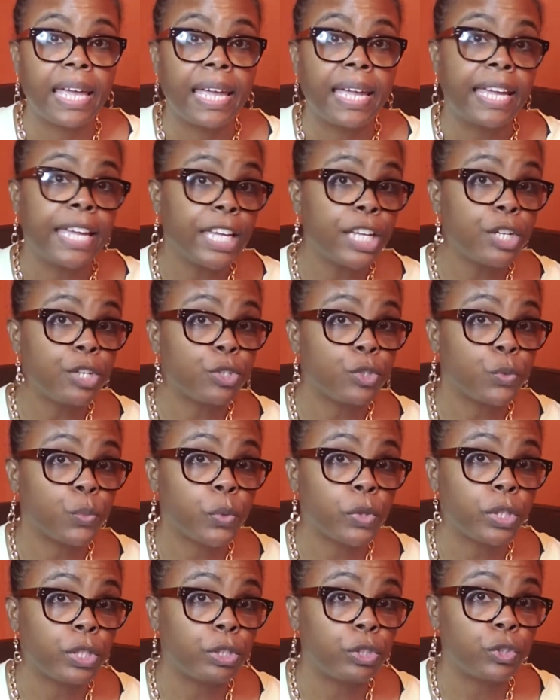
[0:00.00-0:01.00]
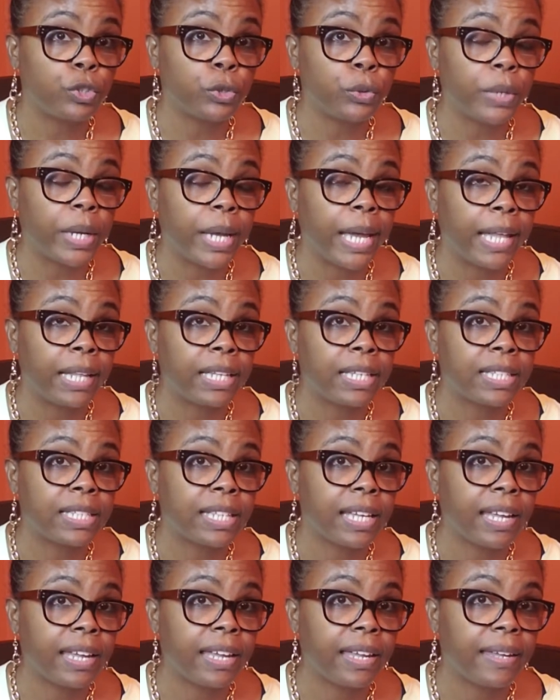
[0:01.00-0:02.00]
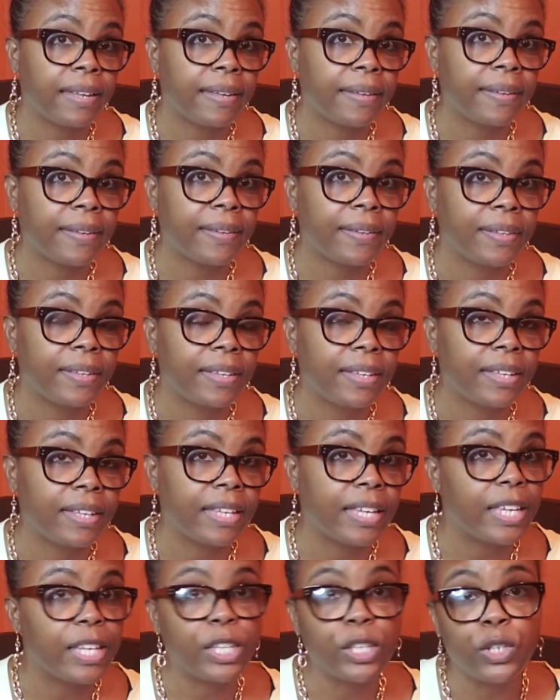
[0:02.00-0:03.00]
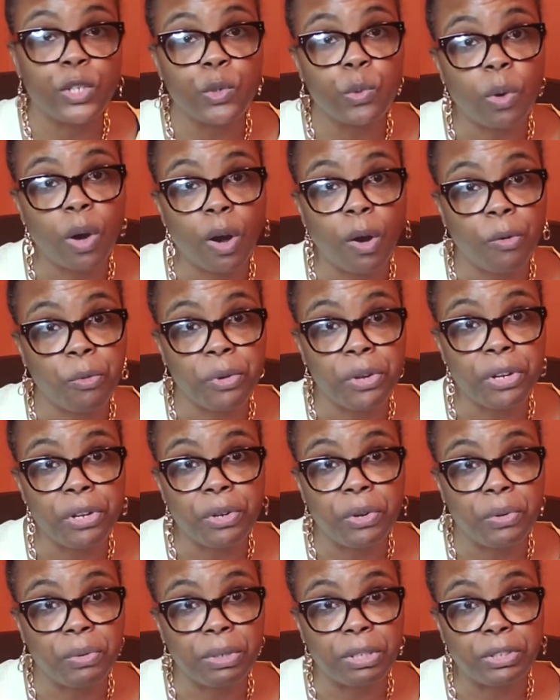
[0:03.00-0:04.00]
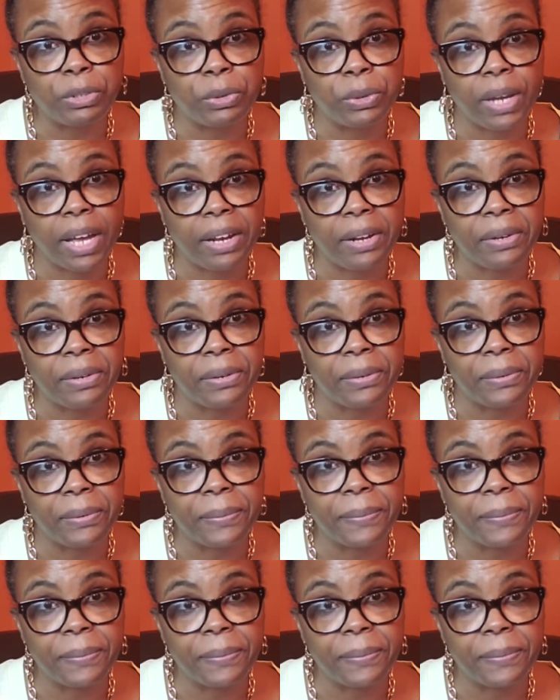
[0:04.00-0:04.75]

Here's what the jury had to say. You already know what you gotta do.